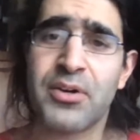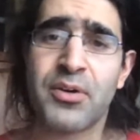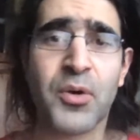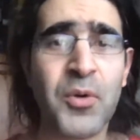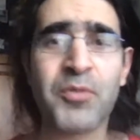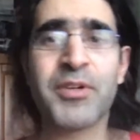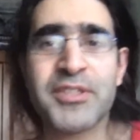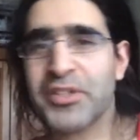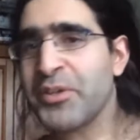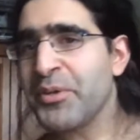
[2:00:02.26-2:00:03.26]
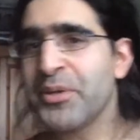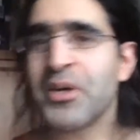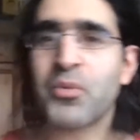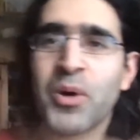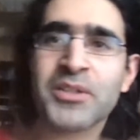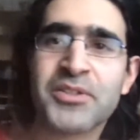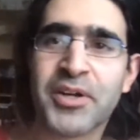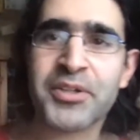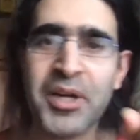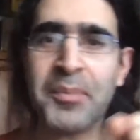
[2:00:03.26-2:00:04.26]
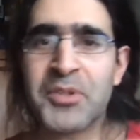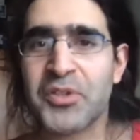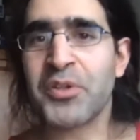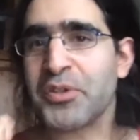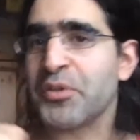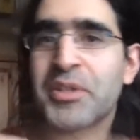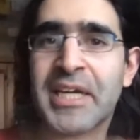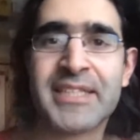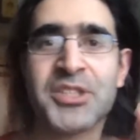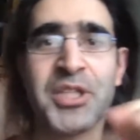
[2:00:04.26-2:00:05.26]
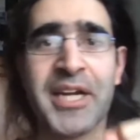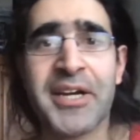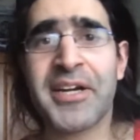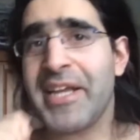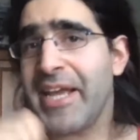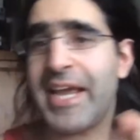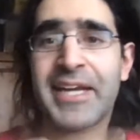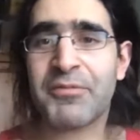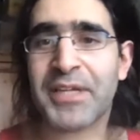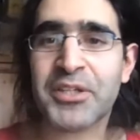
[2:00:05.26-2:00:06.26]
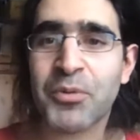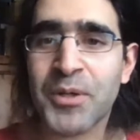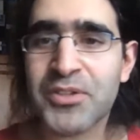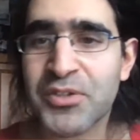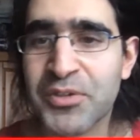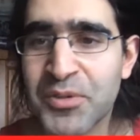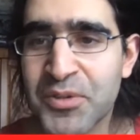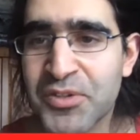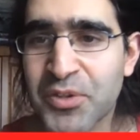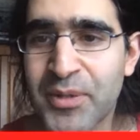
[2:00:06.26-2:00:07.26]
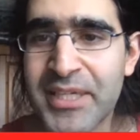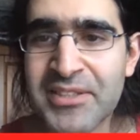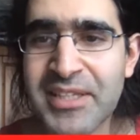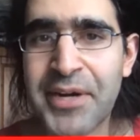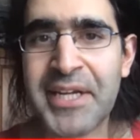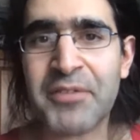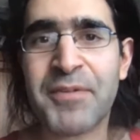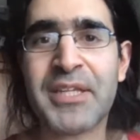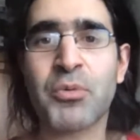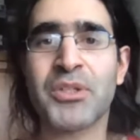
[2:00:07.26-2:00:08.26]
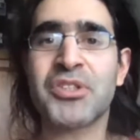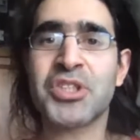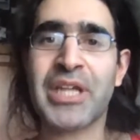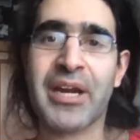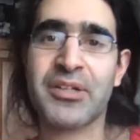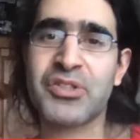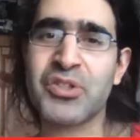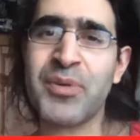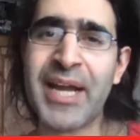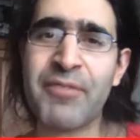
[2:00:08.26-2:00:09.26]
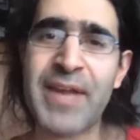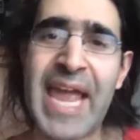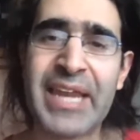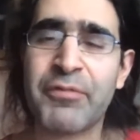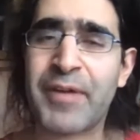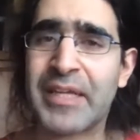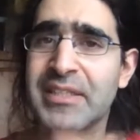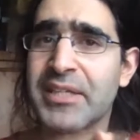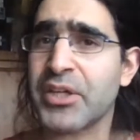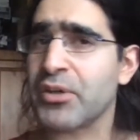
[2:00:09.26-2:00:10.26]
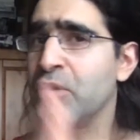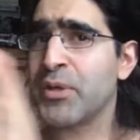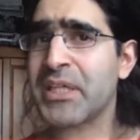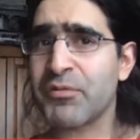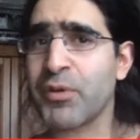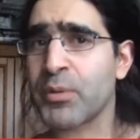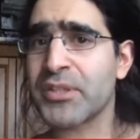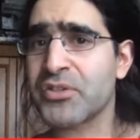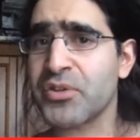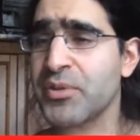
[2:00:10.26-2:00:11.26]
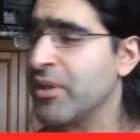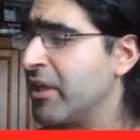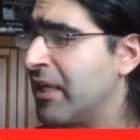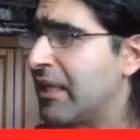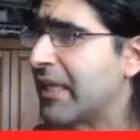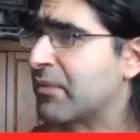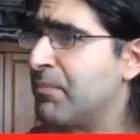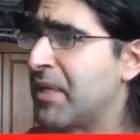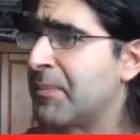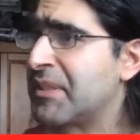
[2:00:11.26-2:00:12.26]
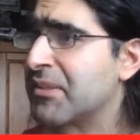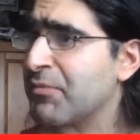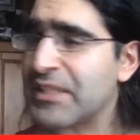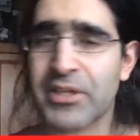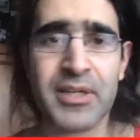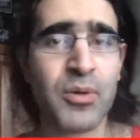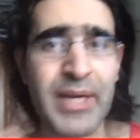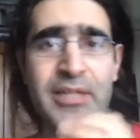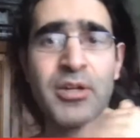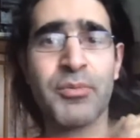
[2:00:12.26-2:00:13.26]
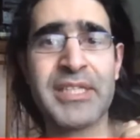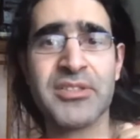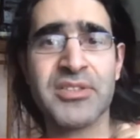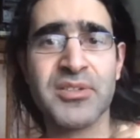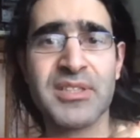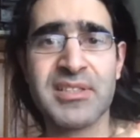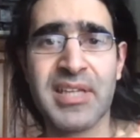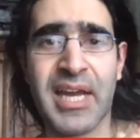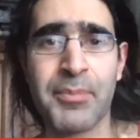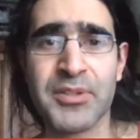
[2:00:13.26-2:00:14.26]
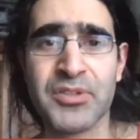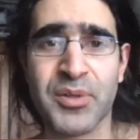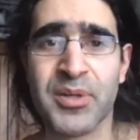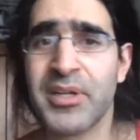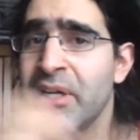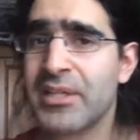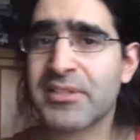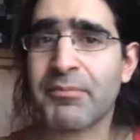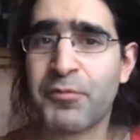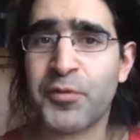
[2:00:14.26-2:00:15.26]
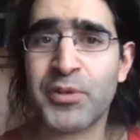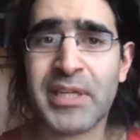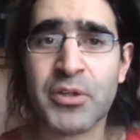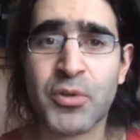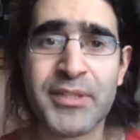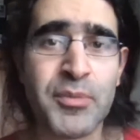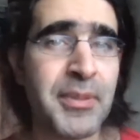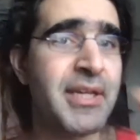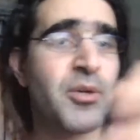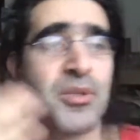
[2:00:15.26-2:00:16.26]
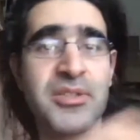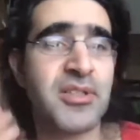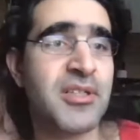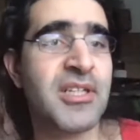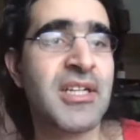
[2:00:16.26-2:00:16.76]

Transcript: over to you. What are you up to? You can share anything you want to. So is there anything you want to share? Do you have anything that you're looking forward to? Like maybe something that are like, oh, I can't wait until this happens, or some food that you're going to play, or